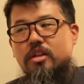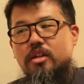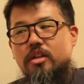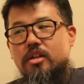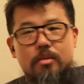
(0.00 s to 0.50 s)

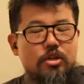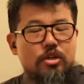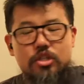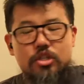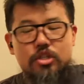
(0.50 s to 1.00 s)
appeared
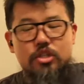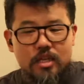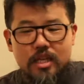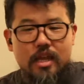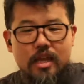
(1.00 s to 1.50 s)
shirtless,
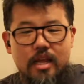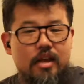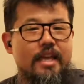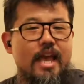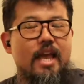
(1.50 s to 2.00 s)
and
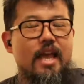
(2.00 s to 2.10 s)
again,